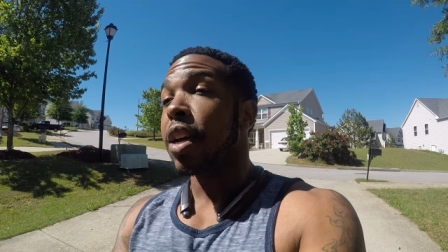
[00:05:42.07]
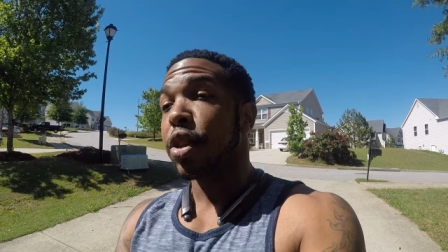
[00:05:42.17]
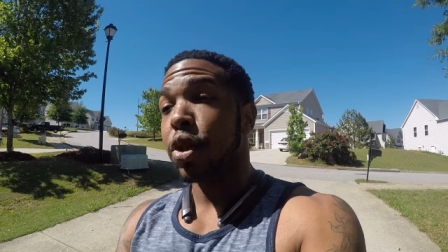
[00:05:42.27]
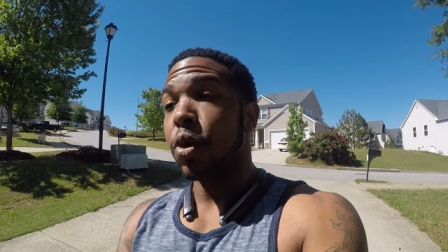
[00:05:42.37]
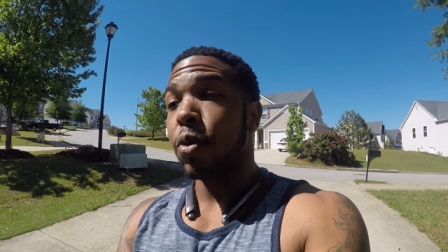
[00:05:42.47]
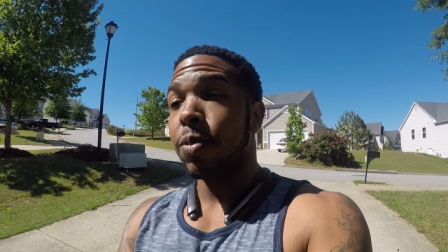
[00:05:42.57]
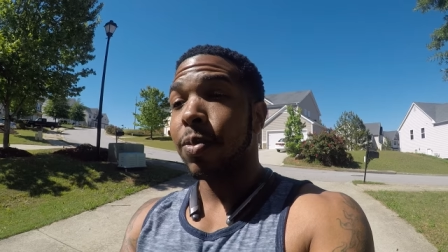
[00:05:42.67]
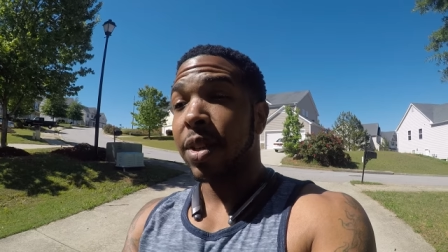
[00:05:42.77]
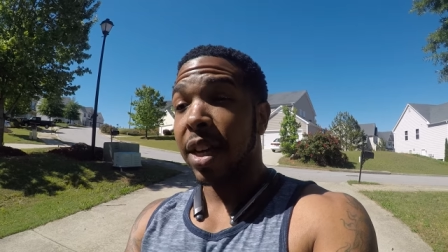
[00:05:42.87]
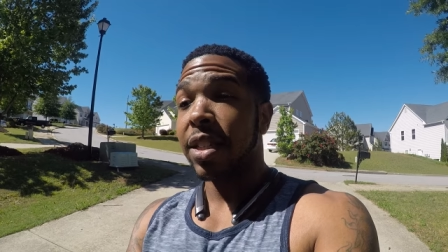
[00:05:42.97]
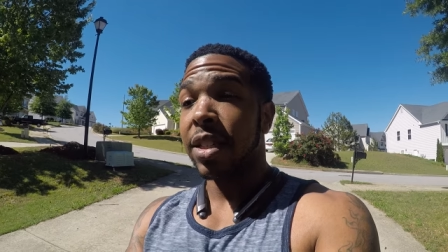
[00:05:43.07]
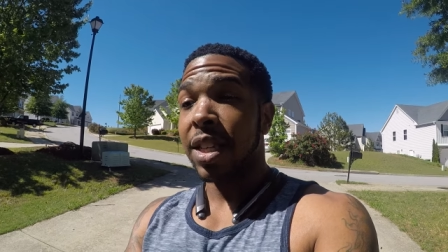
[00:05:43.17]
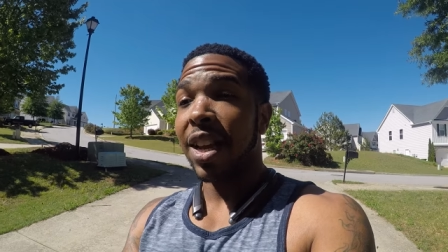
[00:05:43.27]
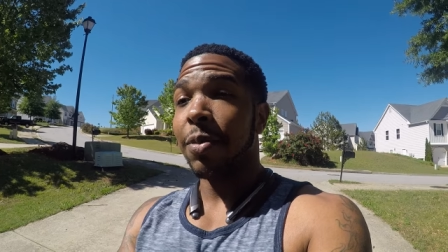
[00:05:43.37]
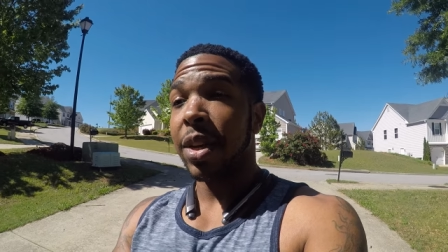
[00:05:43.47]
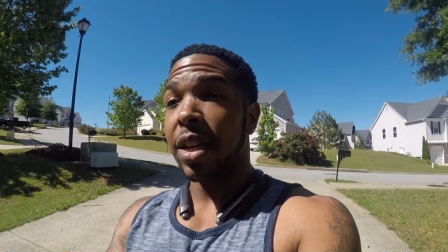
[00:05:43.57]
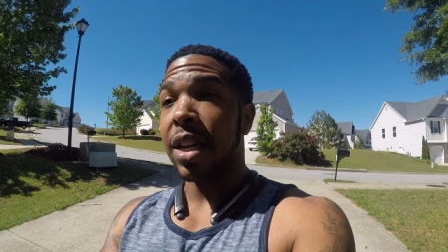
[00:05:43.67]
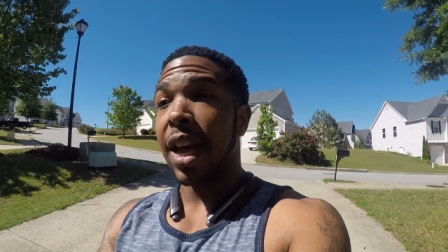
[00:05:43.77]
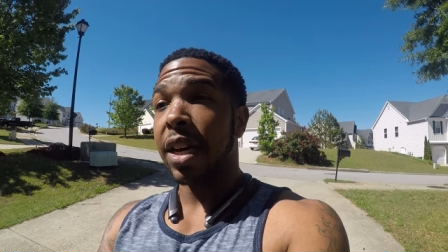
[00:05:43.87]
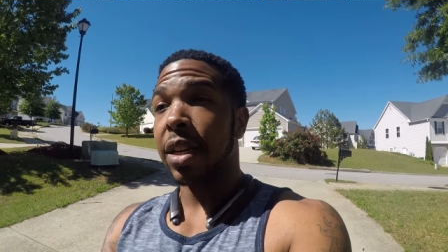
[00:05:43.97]
So I just saved me a
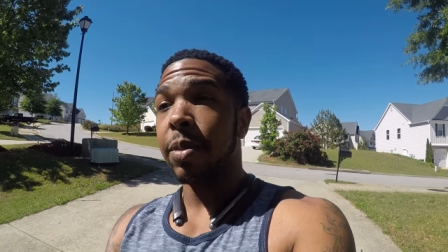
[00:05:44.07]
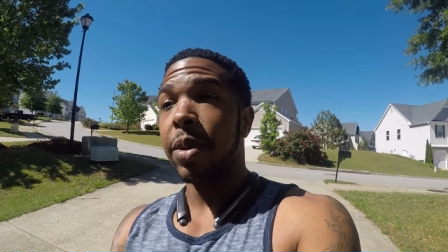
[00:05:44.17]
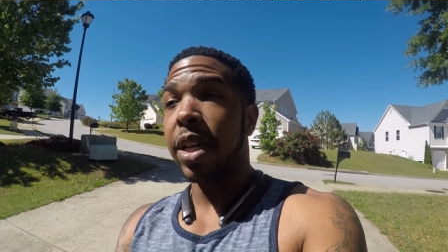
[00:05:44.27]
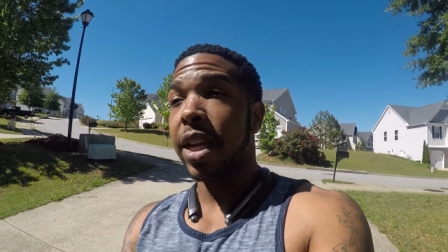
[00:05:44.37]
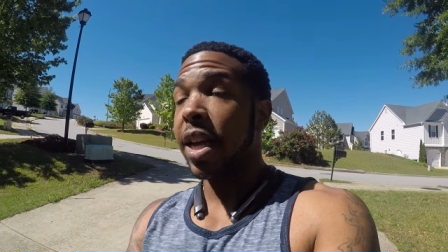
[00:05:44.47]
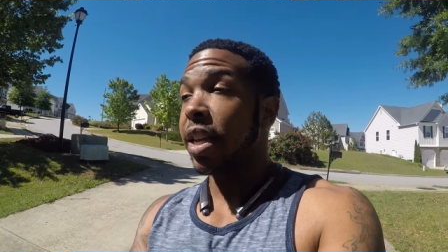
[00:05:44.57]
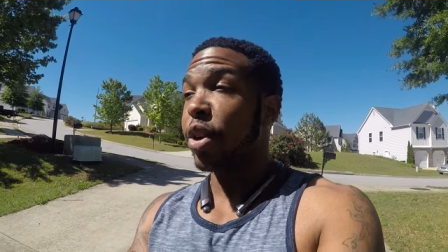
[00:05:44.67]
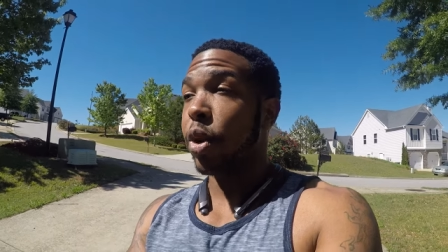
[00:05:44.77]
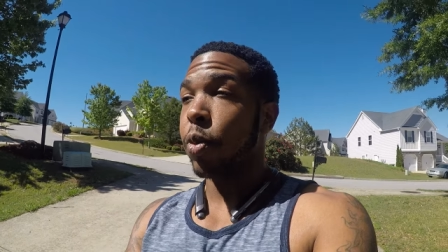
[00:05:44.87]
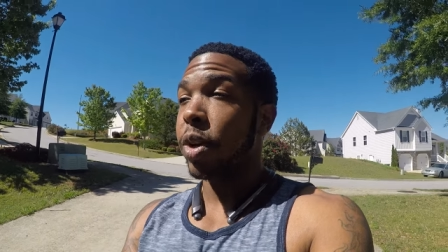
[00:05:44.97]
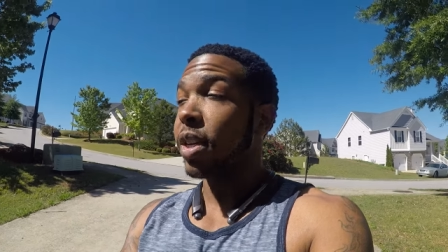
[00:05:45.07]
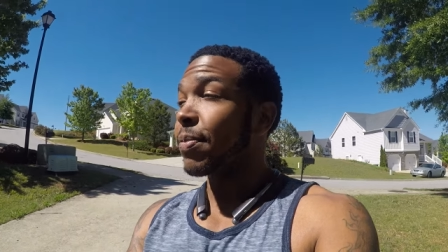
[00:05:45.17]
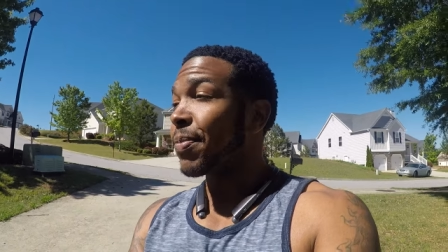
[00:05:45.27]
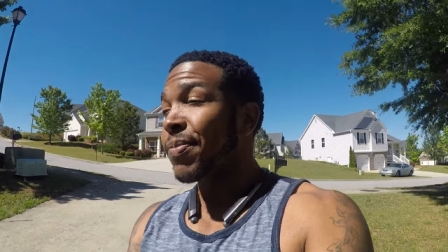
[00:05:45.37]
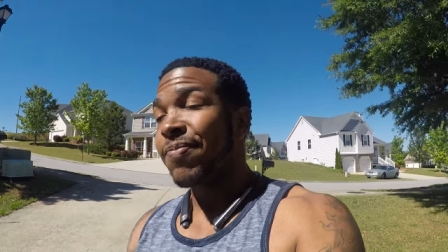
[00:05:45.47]
lot of good money, and you know what?